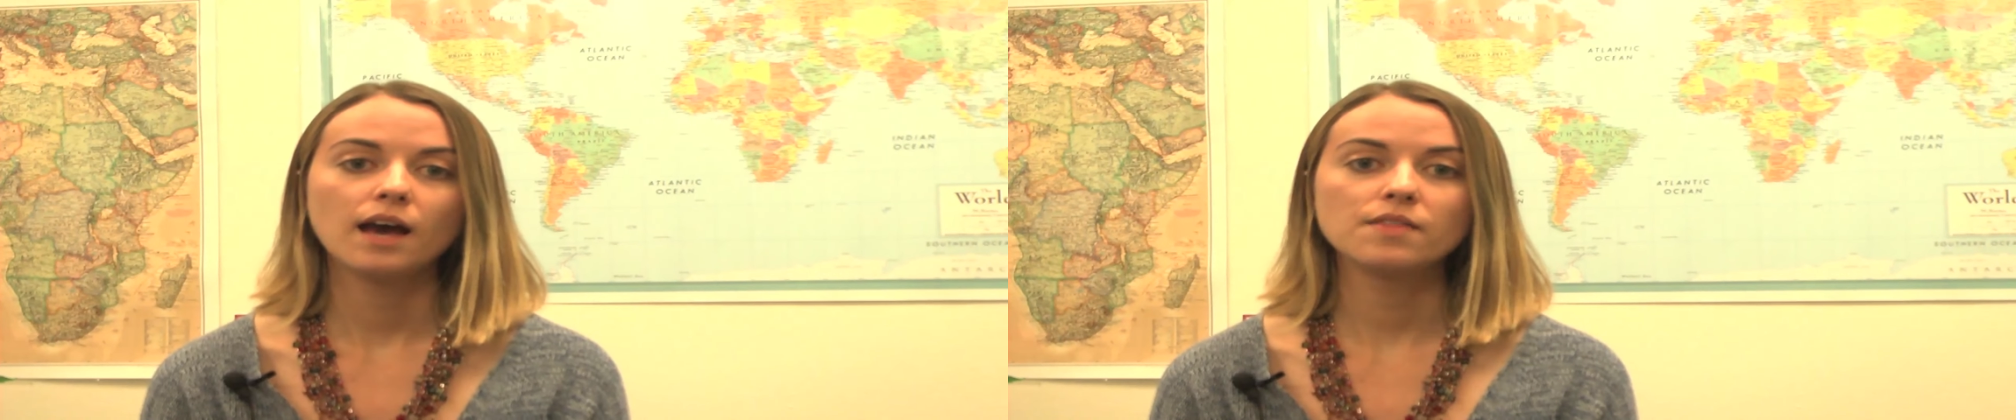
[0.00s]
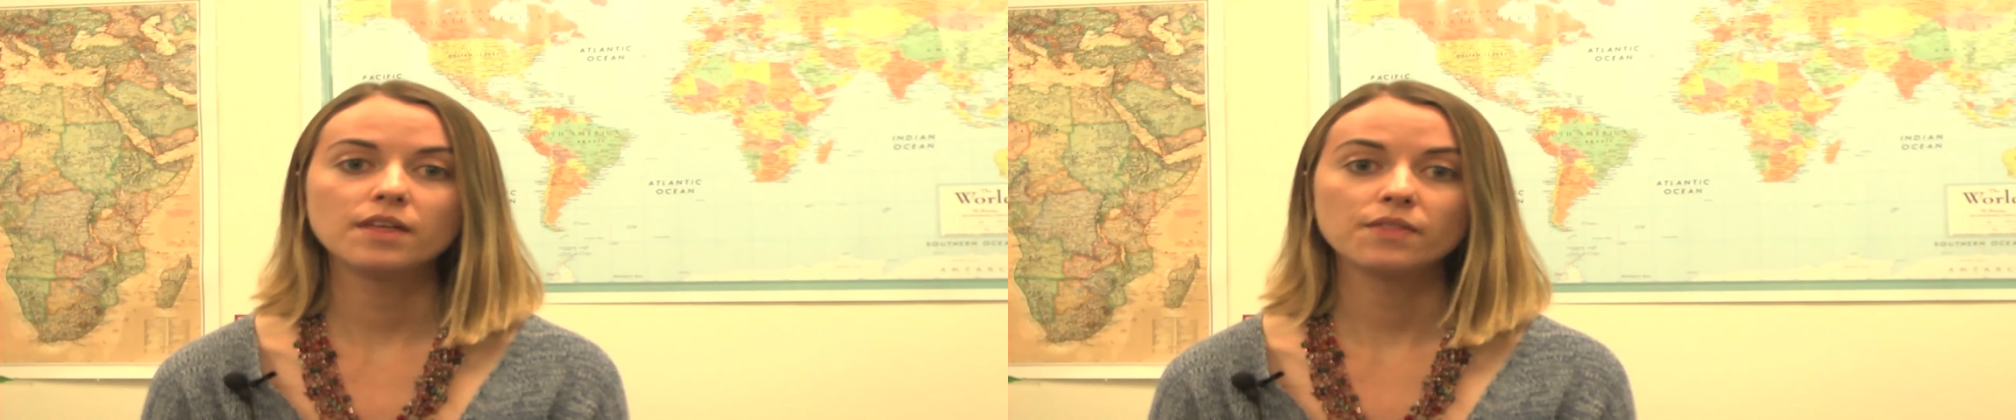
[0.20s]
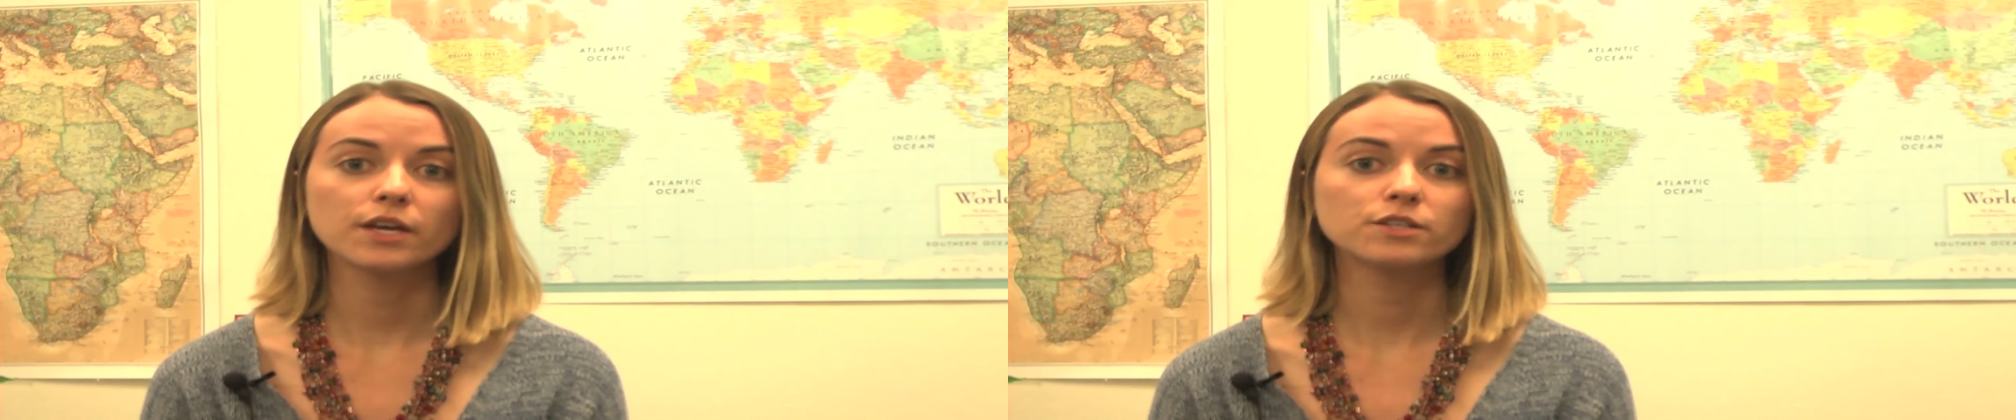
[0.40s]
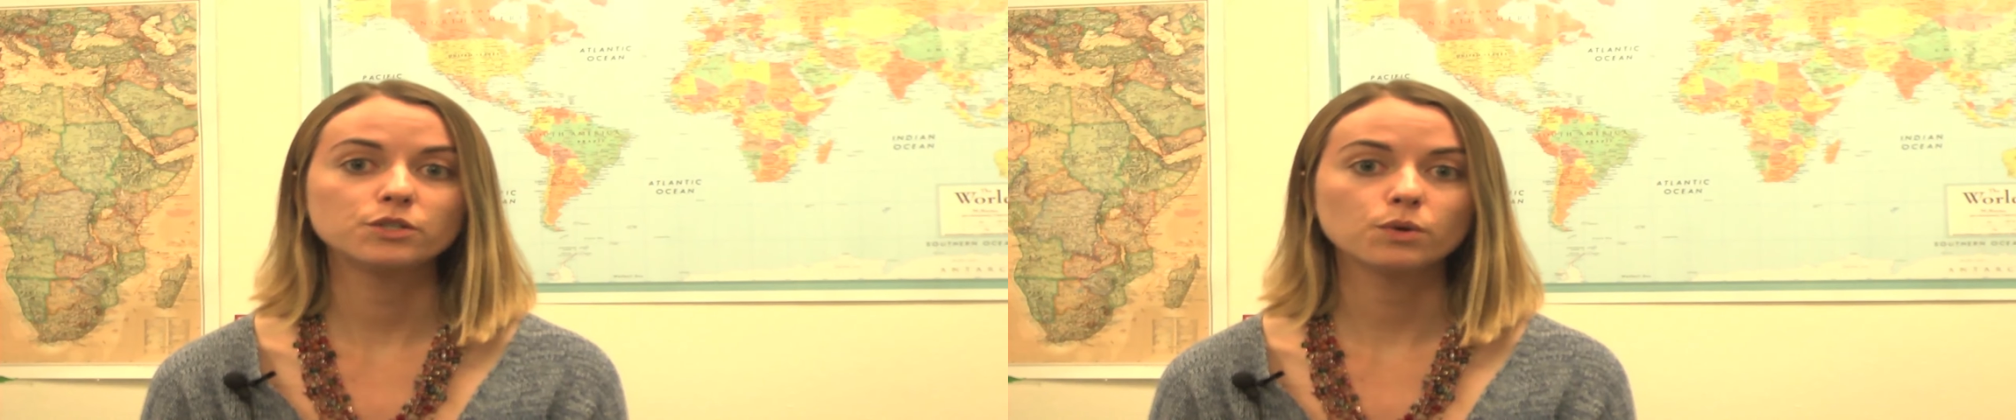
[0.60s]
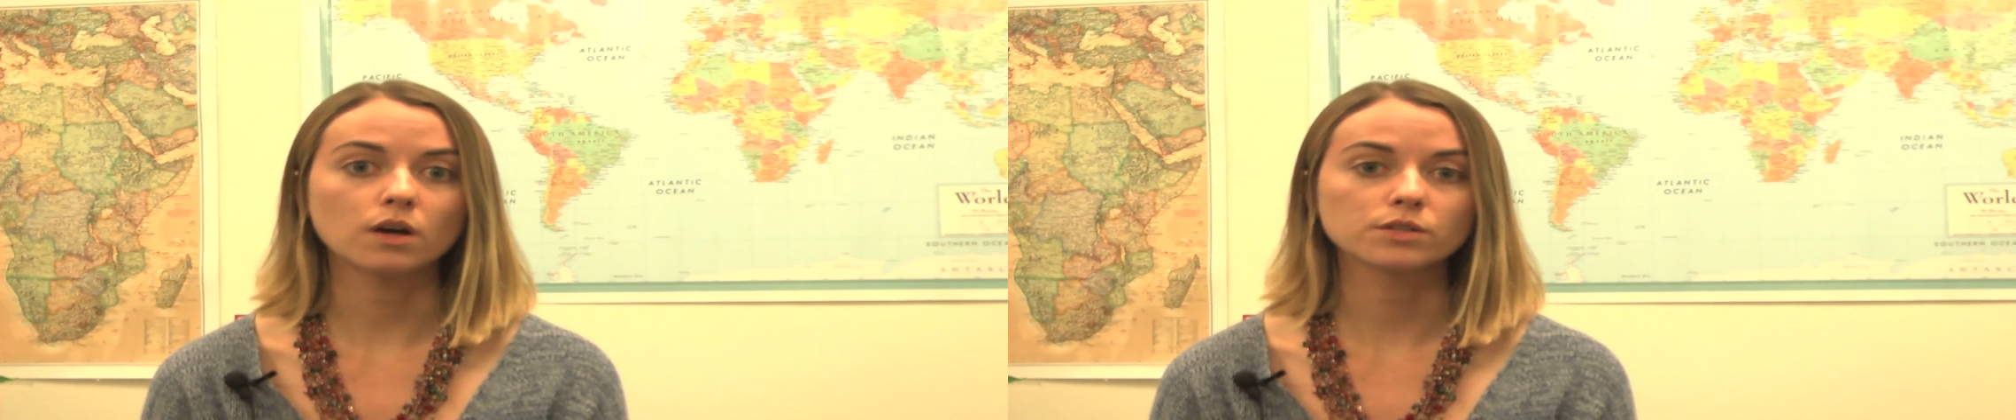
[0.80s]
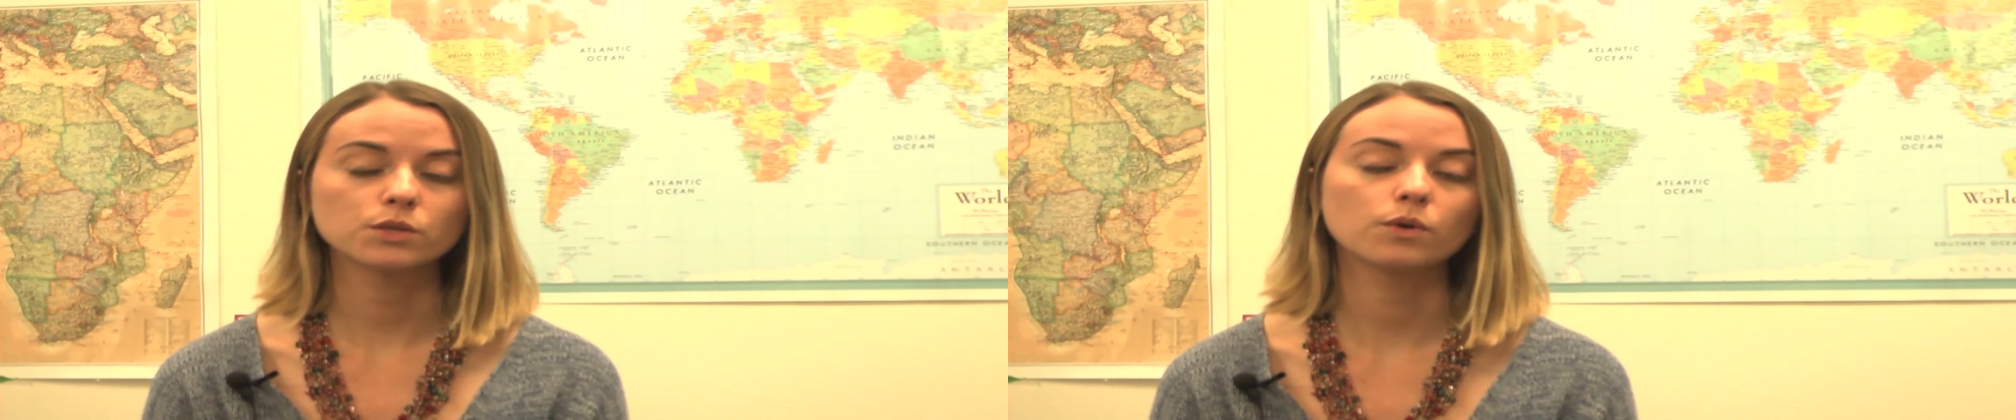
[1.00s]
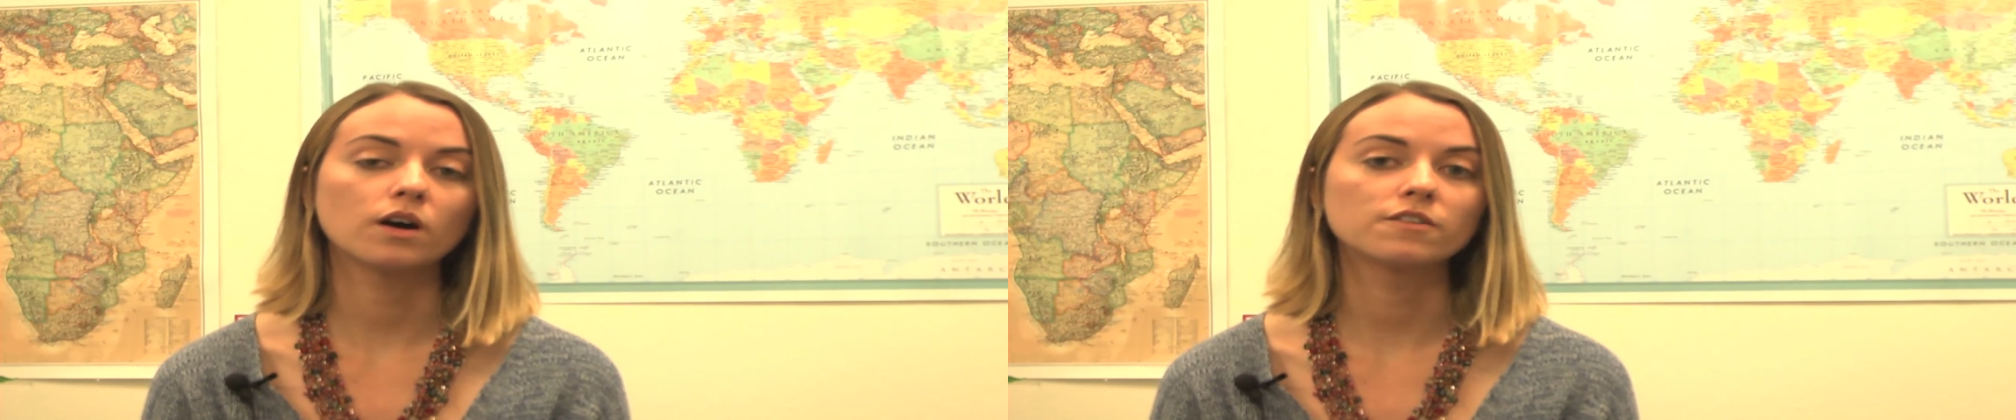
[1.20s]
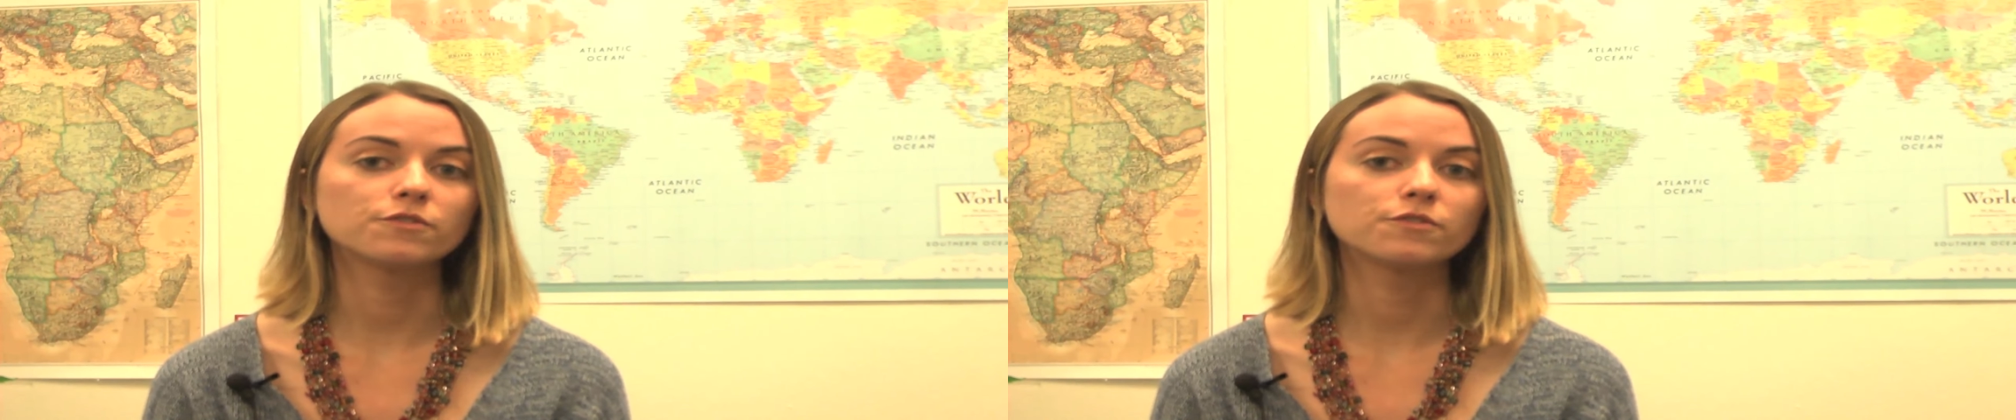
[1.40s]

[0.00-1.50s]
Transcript: And then they could do also a